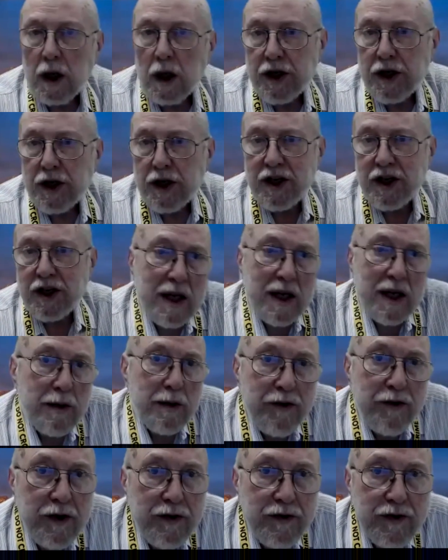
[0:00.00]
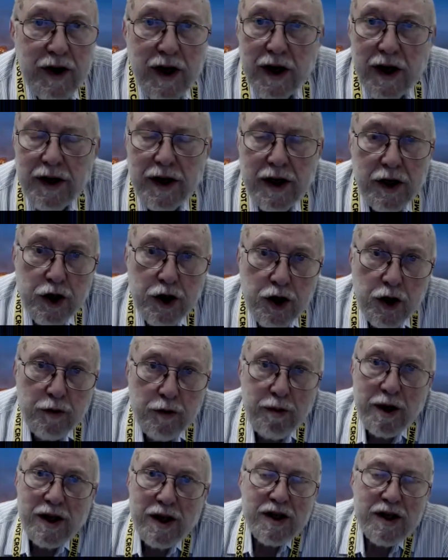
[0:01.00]
Dasatinib 50, I think, should
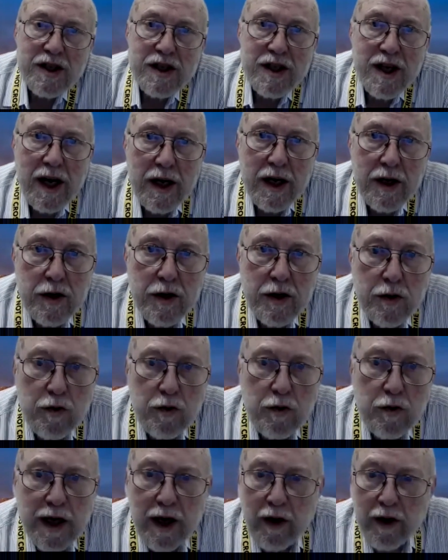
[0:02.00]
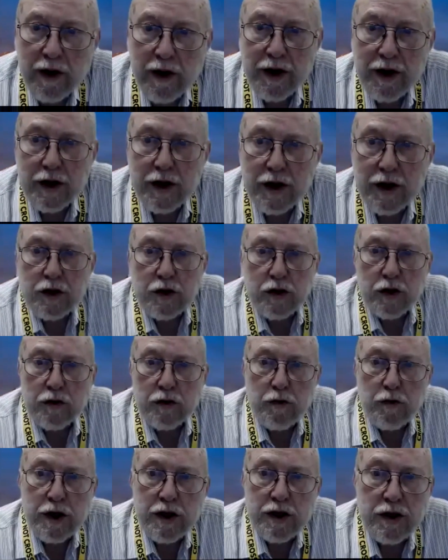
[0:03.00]
be the standard right now. I think there's good
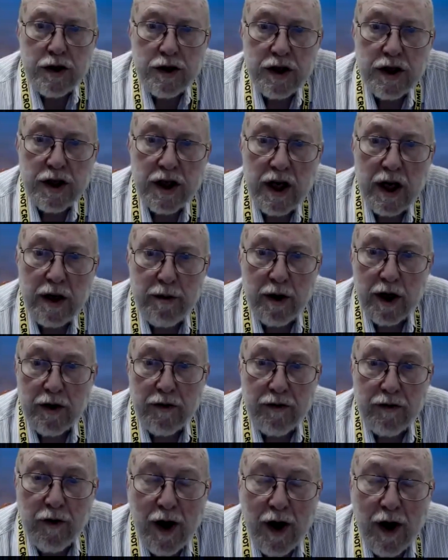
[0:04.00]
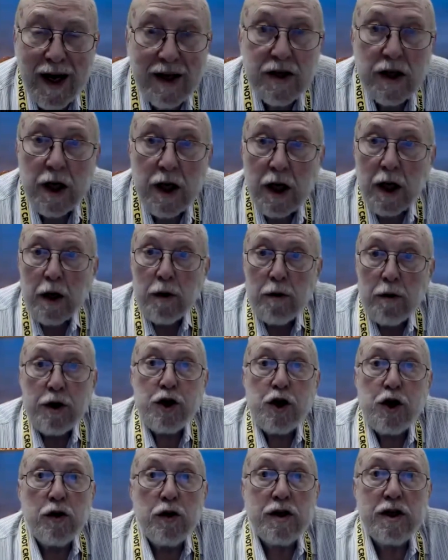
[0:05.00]
research that came out of France, which
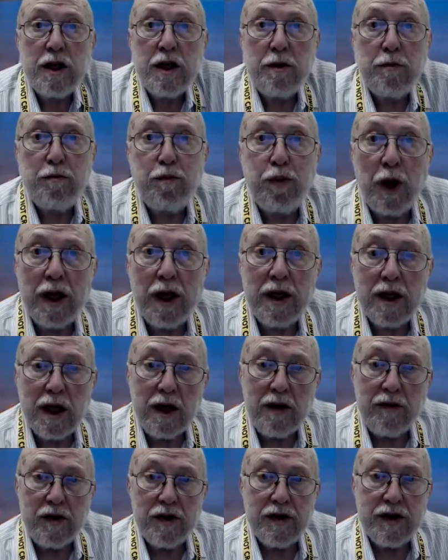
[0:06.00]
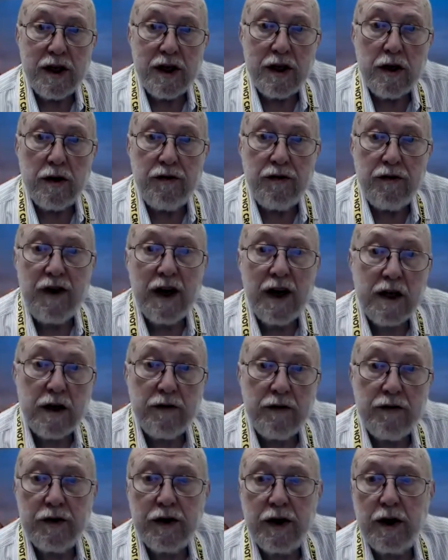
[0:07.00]
shows that blood levels that are
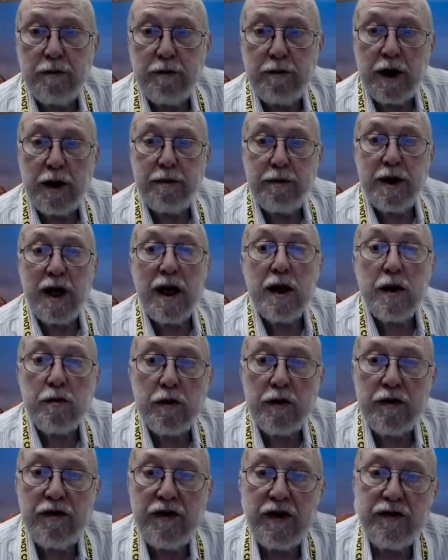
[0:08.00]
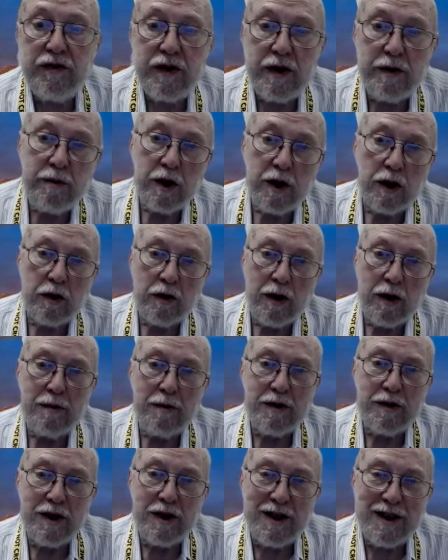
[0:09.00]
effective can be obtained with 50
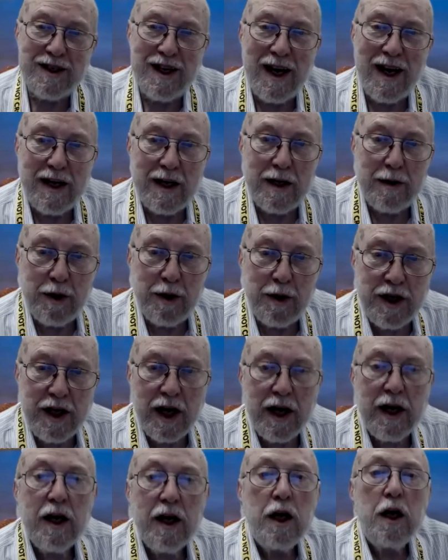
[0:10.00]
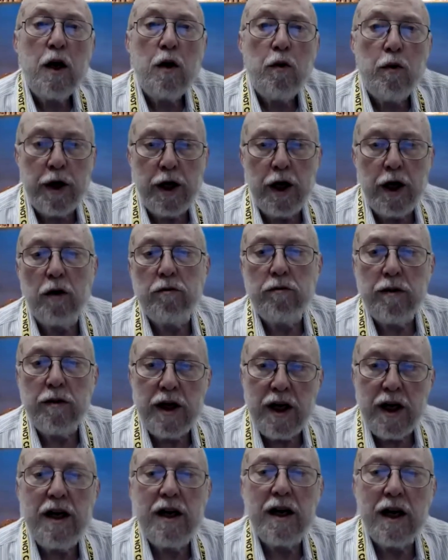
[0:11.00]
milligrams of dasatinib a day. We don't
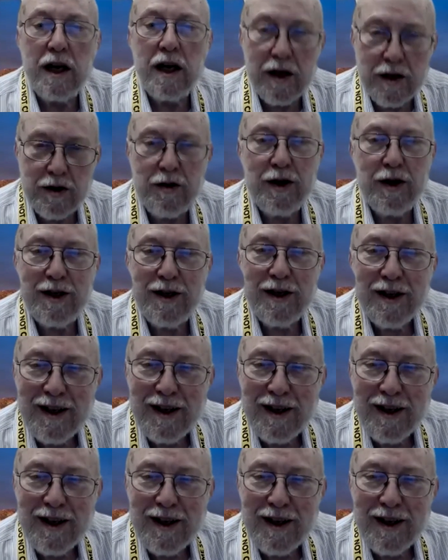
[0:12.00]
need 100.